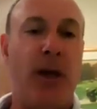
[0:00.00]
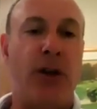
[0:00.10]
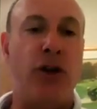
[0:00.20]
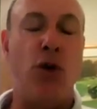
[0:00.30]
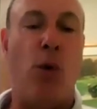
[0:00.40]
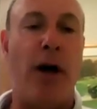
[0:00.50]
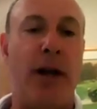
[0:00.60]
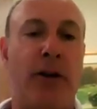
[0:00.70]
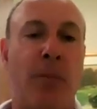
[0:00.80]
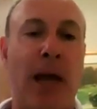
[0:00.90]
Do you
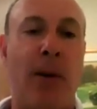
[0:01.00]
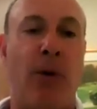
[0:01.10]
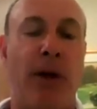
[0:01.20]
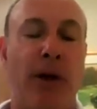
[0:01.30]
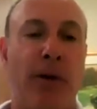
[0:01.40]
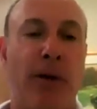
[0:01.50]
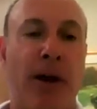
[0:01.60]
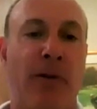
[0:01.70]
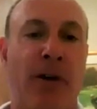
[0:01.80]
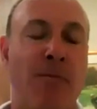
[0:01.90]
want to be able to
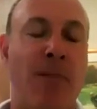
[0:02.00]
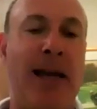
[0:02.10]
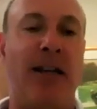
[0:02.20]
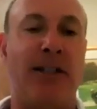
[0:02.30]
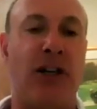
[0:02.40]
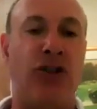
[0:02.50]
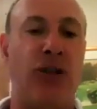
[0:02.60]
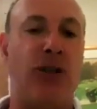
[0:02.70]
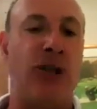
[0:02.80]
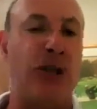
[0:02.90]
have made
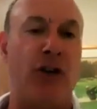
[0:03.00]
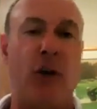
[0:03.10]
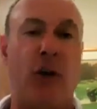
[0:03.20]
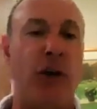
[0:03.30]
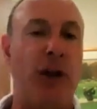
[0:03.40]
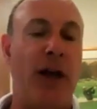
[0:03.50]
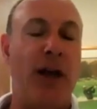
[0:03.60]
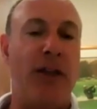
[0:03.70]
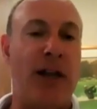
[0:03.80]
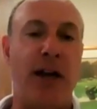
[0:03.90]
decisions and controlled
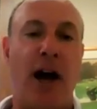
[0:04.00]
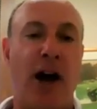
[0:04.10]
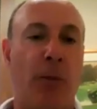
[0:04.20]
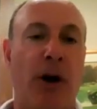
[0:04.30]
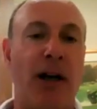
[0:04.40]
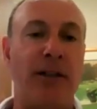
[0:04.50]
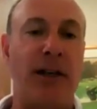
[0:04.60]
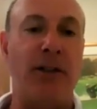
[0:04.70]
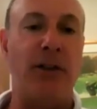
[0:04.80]
the entire process?